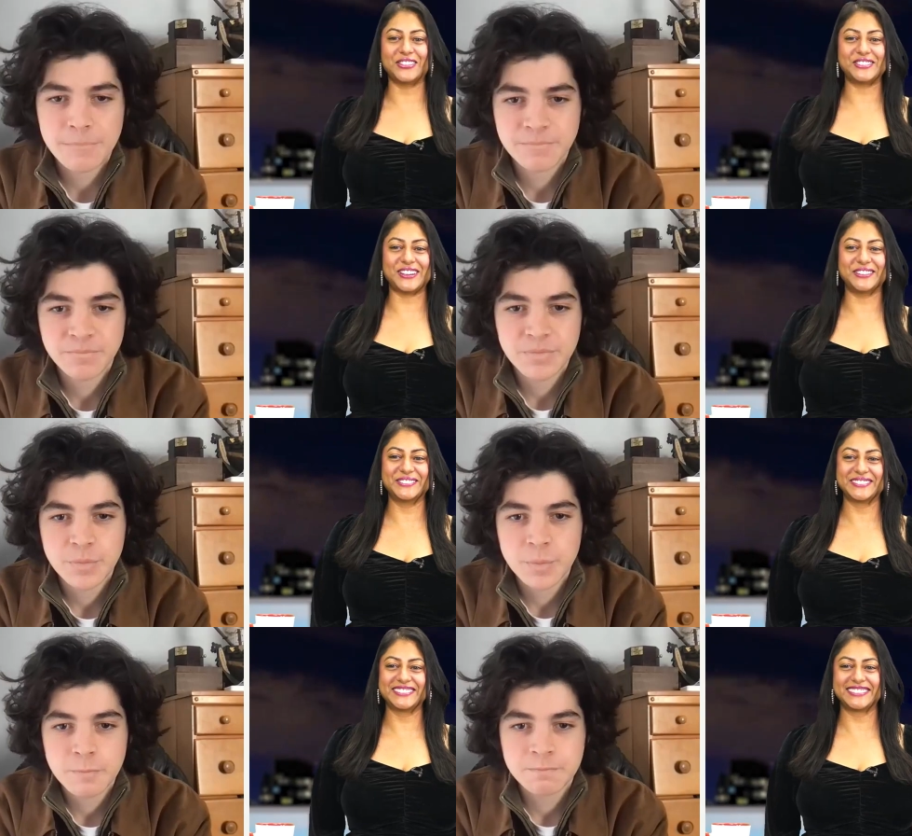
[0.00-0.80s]
Speaker 1: the show.
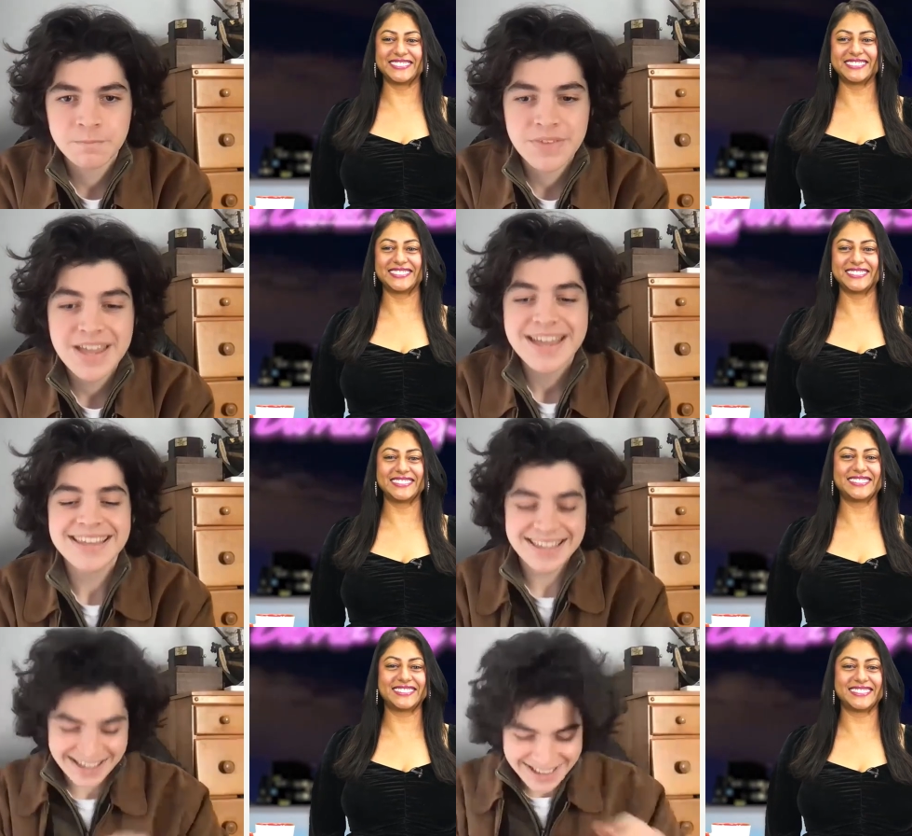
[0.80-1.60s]

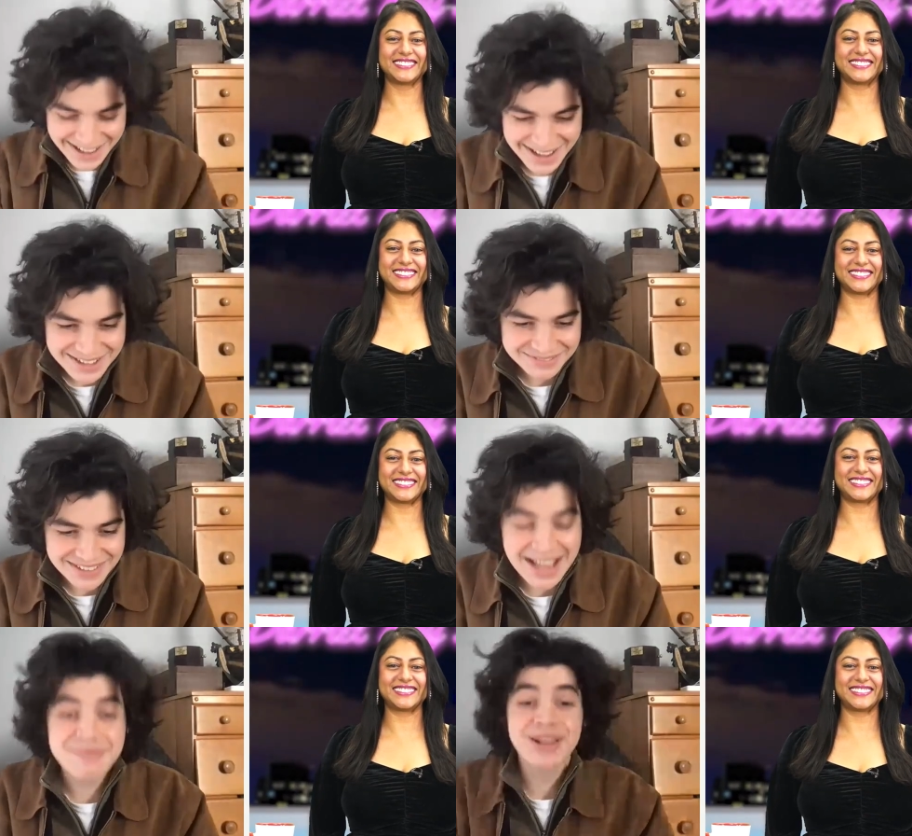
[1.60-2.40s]
Speaker 2: Yeah,
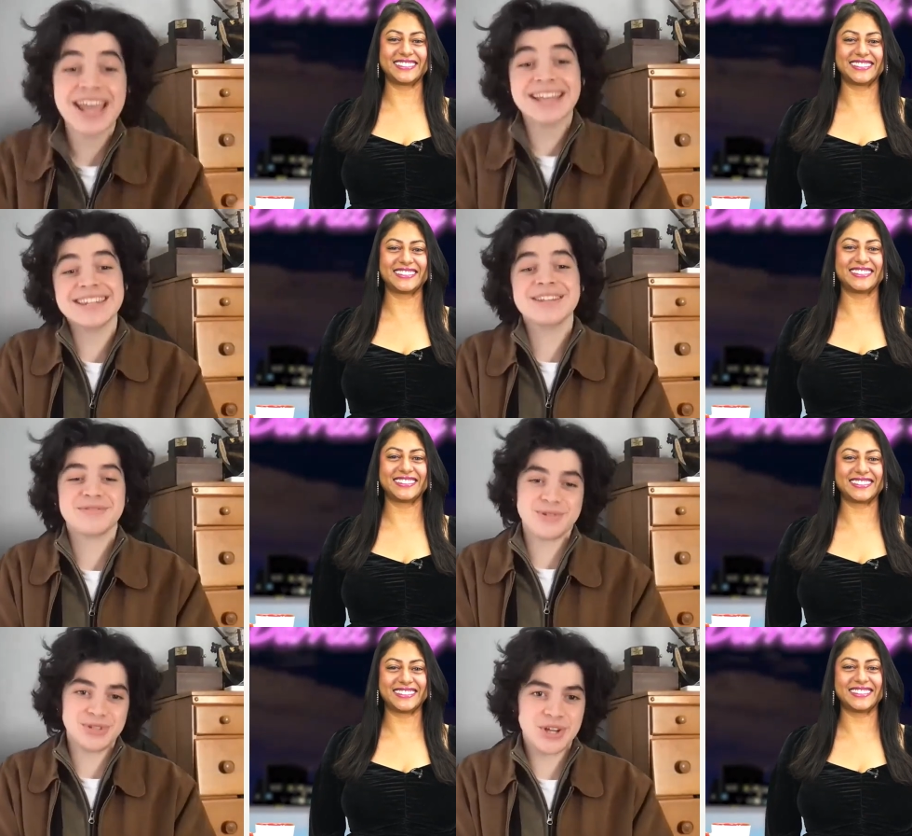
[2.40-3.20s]
um, I play
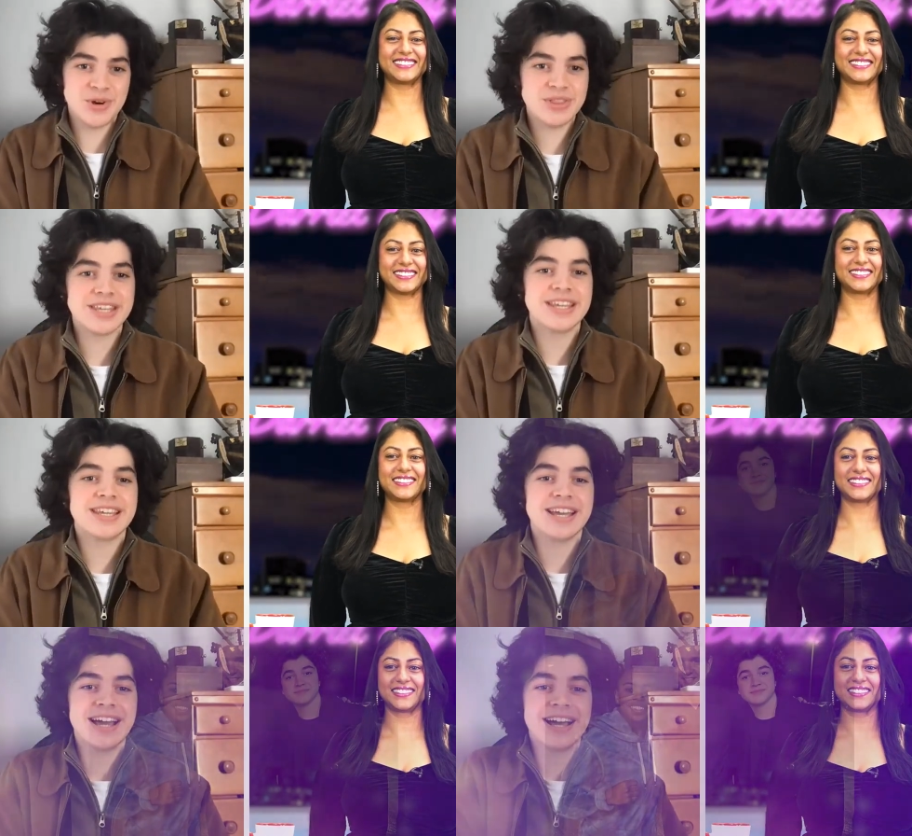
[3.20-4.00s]
Anthony LaRusso,
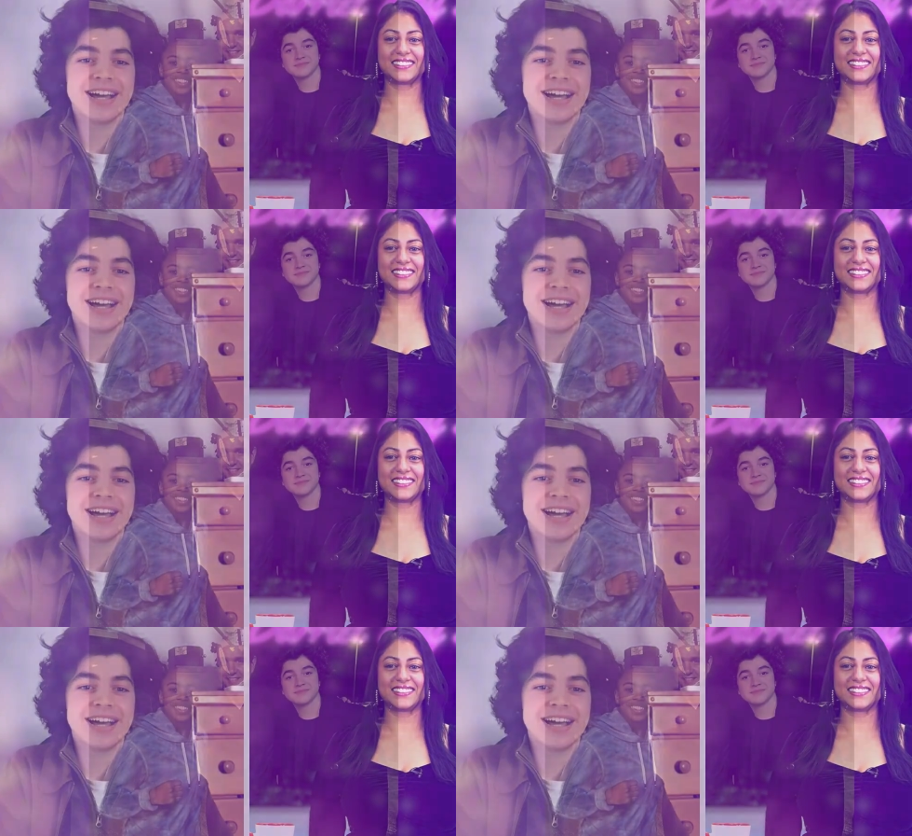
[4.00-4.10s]
the